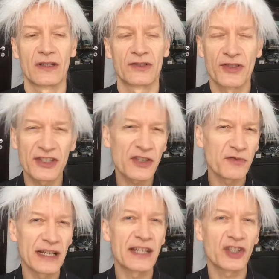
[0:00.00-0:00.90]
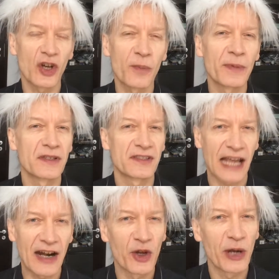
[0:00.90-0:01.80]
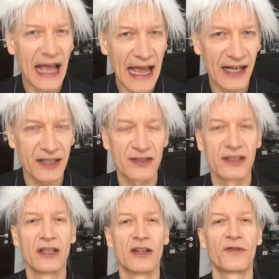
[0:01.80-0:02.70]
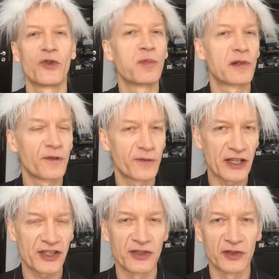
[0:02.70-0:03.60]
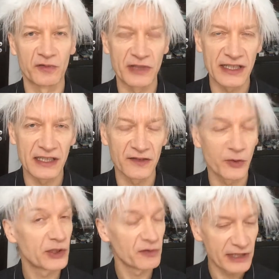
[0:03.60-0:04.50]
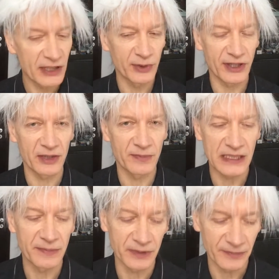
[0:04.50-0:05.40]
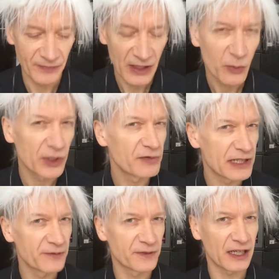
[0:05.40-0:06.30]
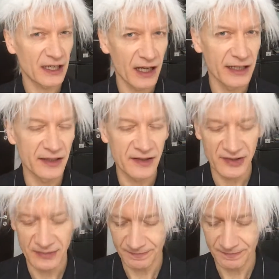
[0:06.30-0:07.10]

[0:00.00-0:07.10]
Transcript: So this is really top tarot hacks for professional reading, for when you're reading with other people, when you're reading for clients.